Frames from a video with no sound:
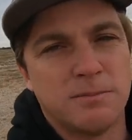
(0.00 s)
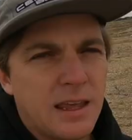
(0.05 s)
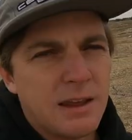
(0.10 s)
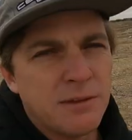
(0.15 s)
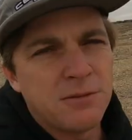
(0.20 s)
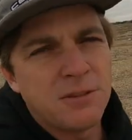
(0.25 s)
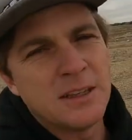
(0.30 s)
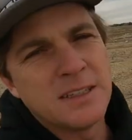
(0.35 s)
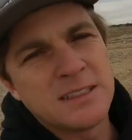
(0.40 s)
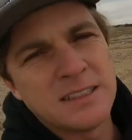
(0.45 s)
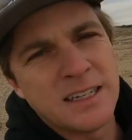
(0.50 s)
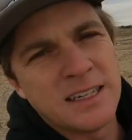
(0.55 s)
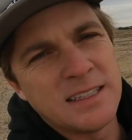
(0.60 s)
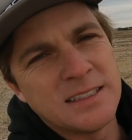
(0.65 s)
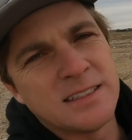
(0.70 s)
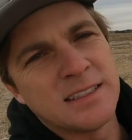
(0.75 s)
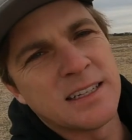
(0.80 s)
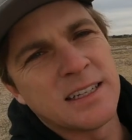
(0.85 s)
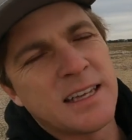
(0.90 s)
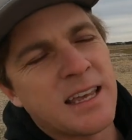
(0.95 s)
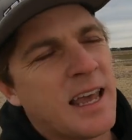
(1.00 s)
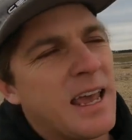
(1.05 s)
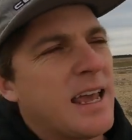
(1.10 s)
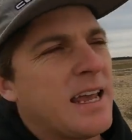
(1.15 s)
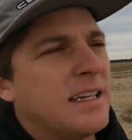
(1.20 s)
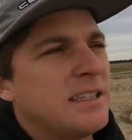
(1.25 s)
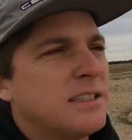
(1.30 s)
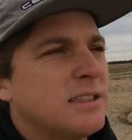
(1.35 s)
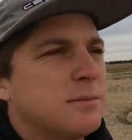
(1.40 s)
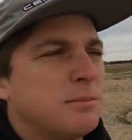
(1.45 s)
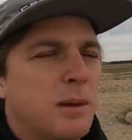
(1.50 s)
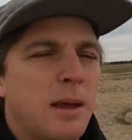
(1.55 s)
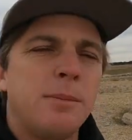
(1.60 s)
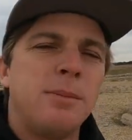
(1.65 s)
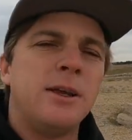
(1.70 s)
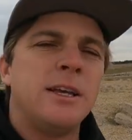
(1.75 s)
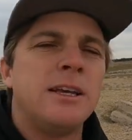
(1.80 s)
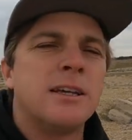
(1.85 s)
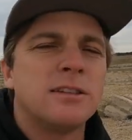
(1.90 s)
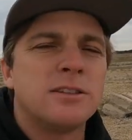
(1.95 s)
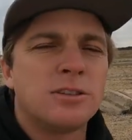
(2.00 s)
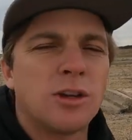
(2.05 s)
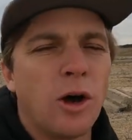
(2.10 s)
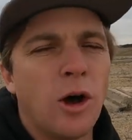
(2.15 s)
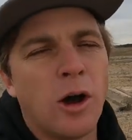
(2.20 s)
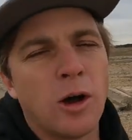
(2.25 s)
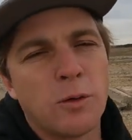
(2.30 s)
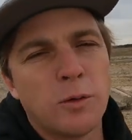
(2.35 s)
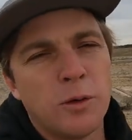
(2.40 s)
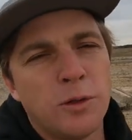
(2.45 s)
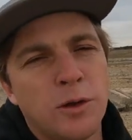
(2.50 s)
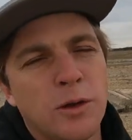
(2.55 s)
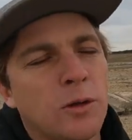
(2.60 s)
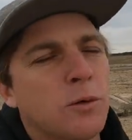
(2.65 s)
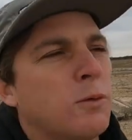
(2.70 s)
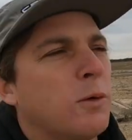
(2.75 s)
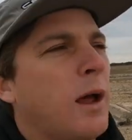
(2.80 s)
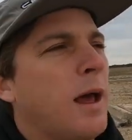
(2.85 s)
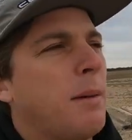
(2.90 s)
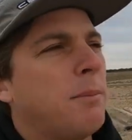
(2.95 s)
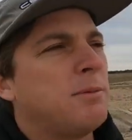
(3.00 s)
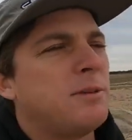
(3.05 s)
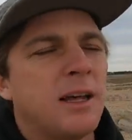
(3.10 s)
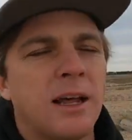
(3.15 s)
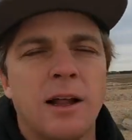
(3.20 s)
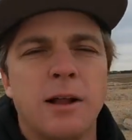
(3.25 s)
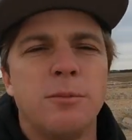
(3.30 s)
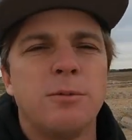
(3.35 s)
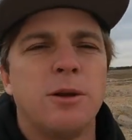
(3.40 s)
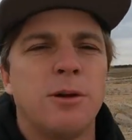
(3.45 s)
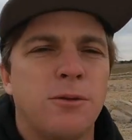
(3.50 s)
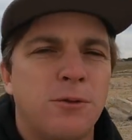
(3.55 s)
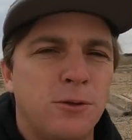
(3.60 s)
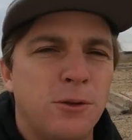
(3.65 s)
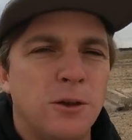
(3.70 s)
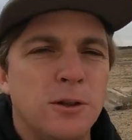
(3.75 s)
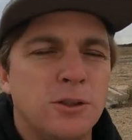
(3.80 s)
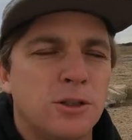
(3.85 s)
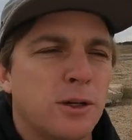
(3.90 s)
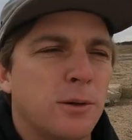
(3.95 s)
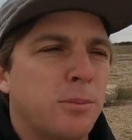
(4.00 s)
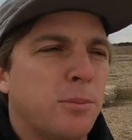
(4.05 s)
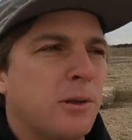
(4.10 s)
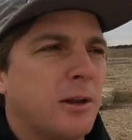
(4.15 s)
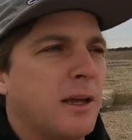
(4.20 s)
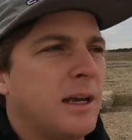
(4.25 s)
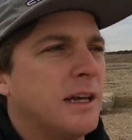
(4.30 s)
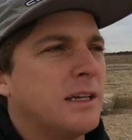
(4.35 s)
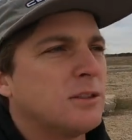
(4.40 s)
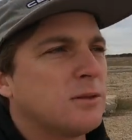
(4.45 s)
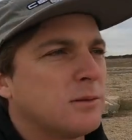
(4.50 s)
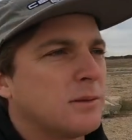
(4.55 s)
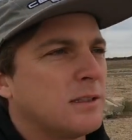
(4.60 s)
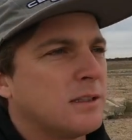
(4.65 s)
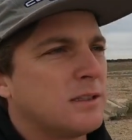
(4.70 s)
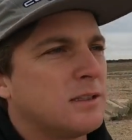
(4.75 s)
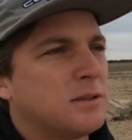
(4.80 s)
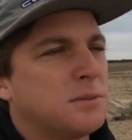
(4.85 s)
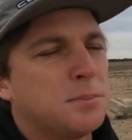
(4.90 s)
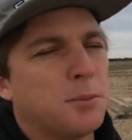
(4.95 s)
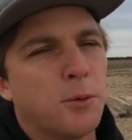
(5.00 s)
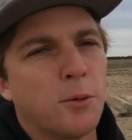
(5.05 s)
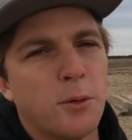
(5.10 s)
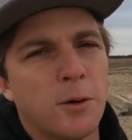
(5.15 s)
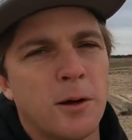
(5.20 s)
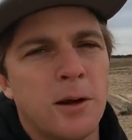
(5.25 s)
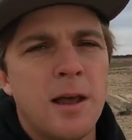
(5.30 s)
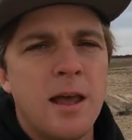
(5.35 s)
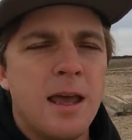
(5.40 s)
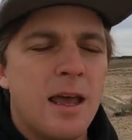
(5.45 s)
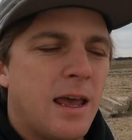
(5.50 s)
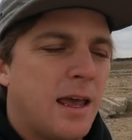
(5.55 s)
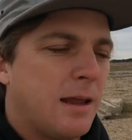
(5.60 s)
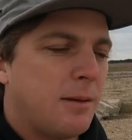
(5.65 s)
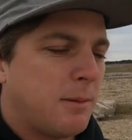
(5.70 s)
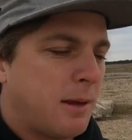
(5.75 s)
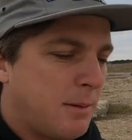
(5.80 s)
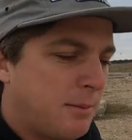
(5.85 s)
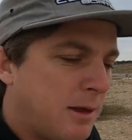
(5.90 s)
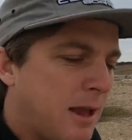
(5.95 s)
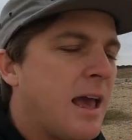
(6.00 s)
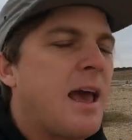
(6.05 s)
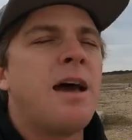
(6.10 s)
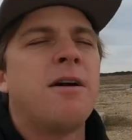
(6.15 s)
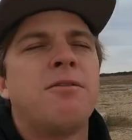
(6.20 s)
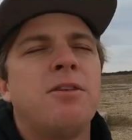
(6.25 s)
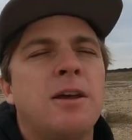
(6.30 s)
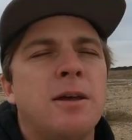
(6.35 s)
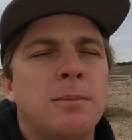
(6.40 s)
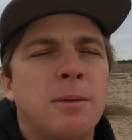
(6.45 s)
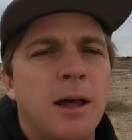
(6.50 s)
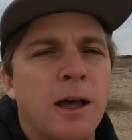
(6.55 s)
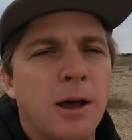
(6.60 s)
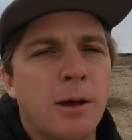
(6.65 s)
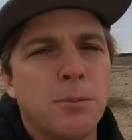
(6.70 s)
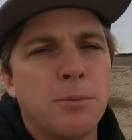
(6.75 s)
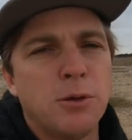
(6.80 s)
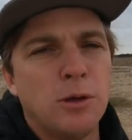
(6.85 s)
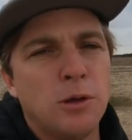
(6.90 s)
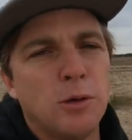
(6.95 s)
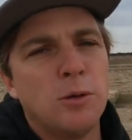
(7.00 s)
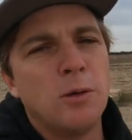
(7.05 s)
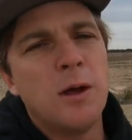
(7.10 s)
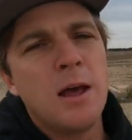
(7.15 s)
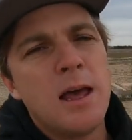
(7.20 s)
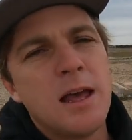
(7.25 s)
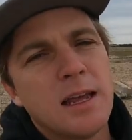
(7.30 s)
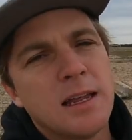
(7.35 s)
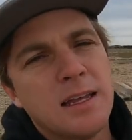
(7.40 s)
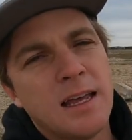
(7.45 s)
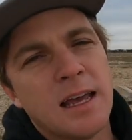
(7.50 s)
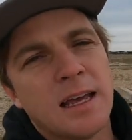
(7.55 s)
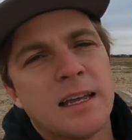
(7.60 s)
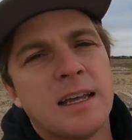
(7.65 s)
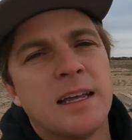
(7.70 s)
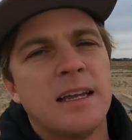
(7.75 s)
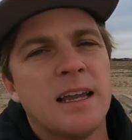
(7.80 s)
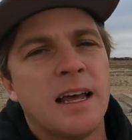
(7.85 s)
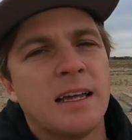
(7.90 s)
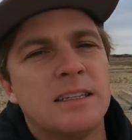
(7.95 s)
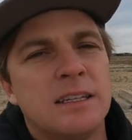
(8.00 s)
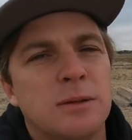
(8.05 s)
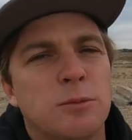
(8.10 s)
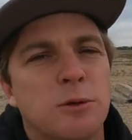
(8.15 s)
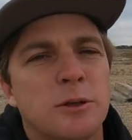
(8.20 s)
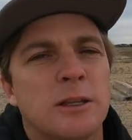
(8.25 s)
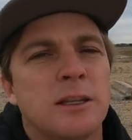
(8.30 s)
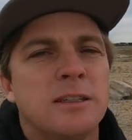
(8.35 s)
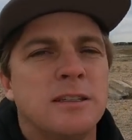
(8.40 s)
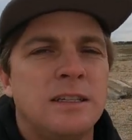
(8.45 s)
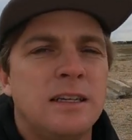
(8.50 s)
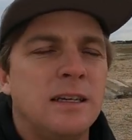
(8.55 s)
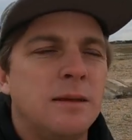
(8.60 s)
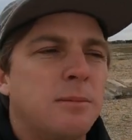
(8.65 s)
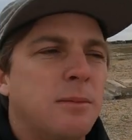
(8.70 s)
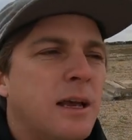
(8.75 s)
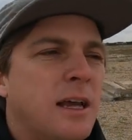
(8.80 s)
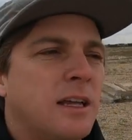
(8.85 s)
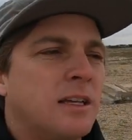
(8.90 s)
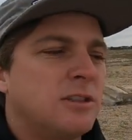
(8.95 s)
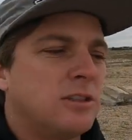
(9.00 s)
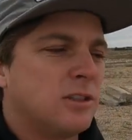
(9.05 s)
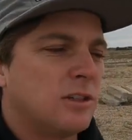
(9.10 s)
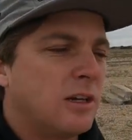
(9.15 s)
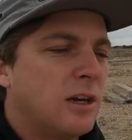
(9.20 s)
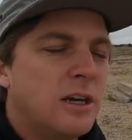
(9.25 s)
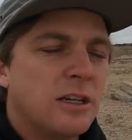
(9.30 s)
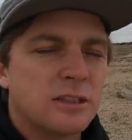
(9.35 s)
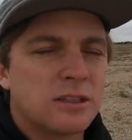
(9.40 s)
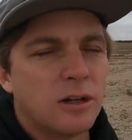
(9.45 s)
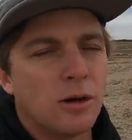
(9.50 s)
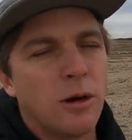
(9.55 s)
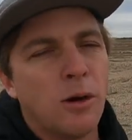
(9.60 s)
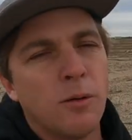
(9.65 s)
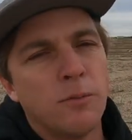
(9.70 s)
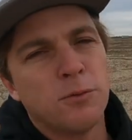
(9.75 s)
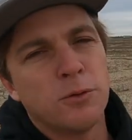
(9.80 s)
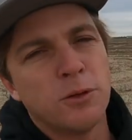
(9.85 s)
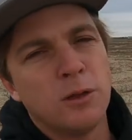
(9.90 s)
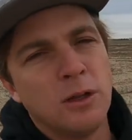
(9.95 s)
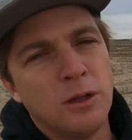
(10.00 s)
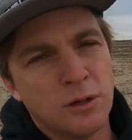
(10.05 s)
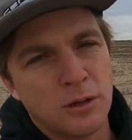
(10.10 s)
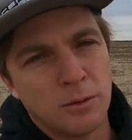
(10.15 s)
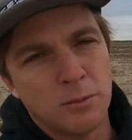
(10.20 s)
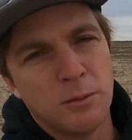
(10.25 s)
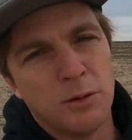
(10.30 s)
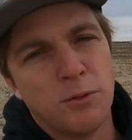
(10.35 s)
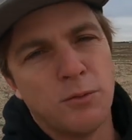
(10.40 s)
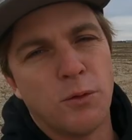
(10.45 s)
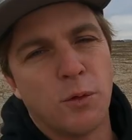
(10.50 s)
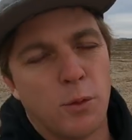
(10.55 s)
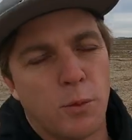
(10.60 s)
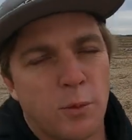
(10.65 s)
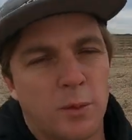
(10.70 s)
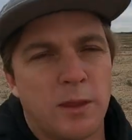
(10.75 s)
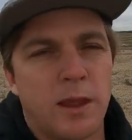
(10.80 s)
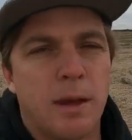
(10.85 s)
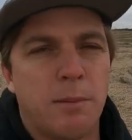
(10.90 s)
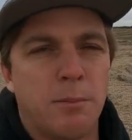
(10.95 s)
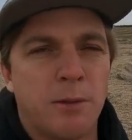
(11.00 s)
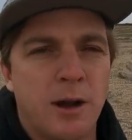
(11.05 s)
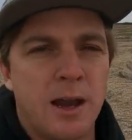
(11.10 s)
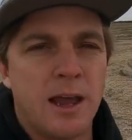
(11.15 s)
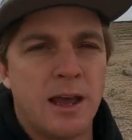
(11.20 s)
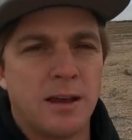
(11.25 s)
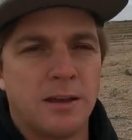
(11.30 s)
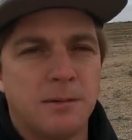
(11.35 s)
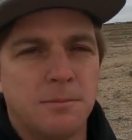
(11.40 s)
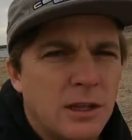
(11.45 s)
If this is the case, maybe talk with your rep, tell him your future plans with the sport, and maybe have him help you get connected with the team manager, so hopefully you could move forward with that brand.